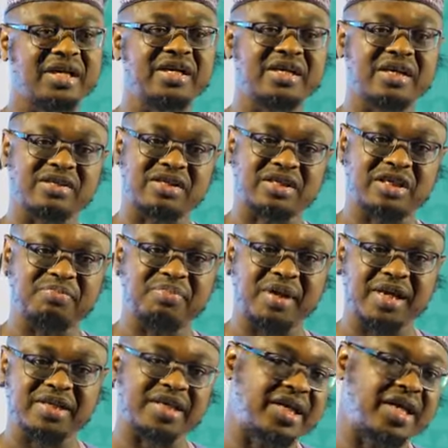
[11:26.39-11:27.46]
industry
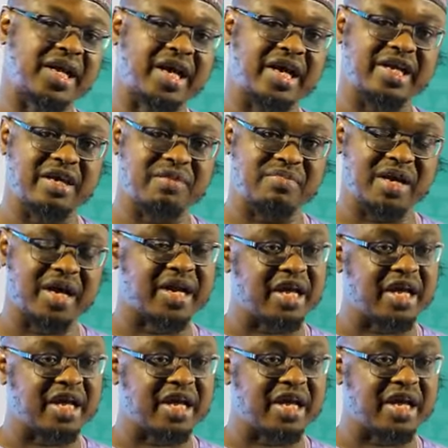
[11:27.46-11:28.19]
players, and academia.